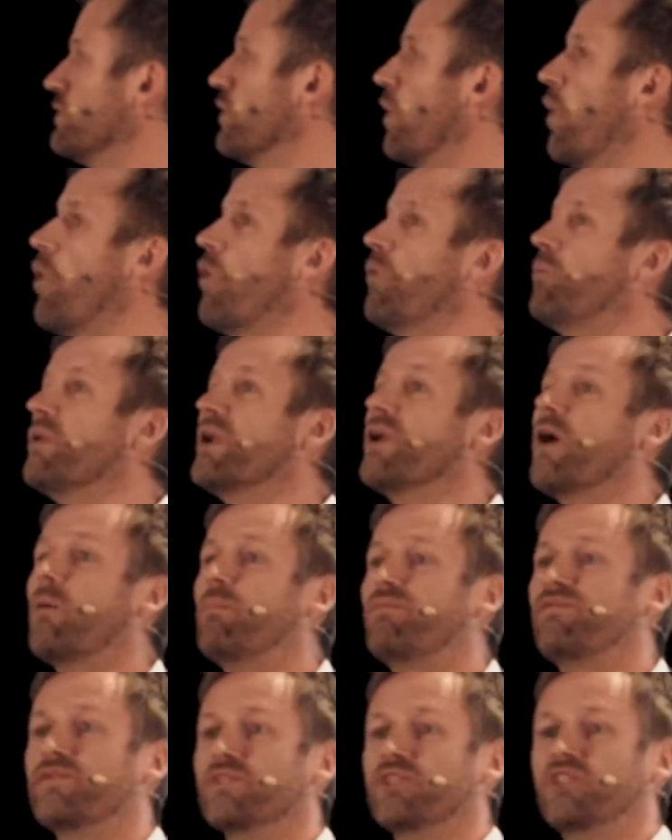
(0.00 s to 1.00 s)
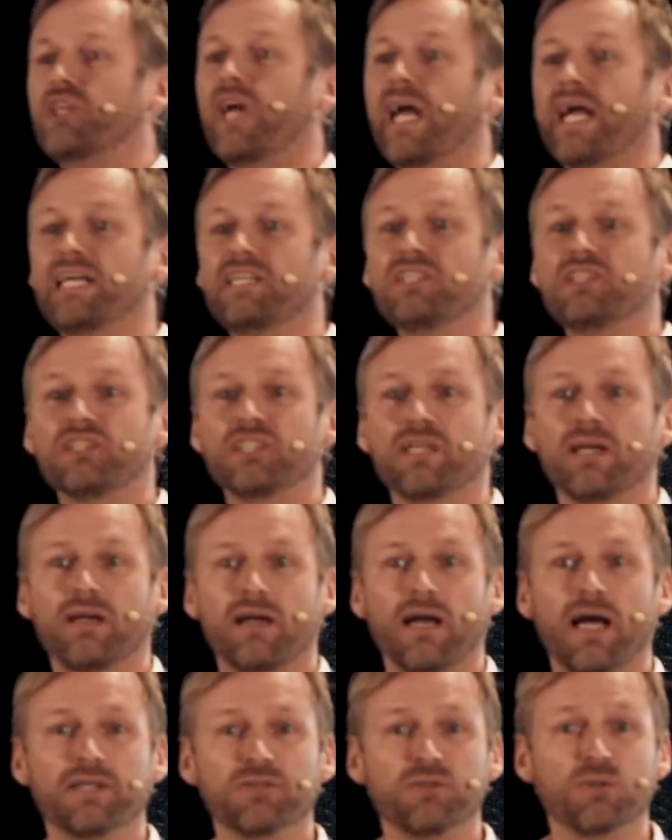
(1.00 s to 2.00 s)
You open up for change
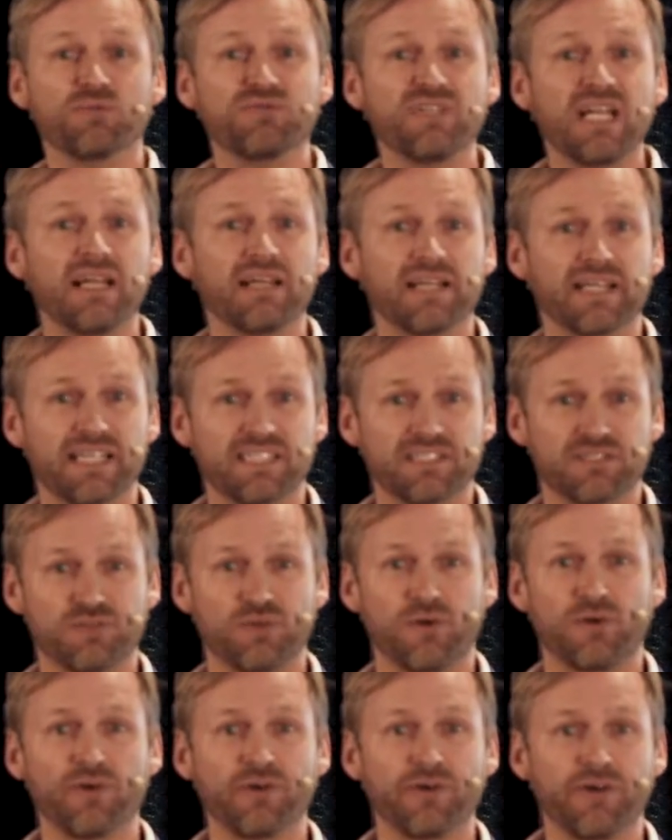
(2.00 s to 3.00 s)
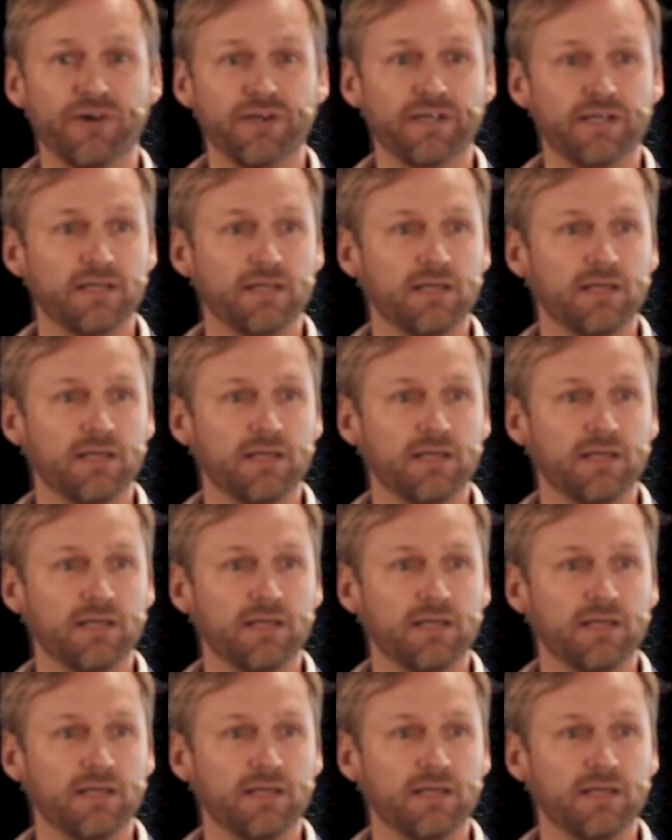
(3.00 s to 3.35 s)
and your willingness to learn.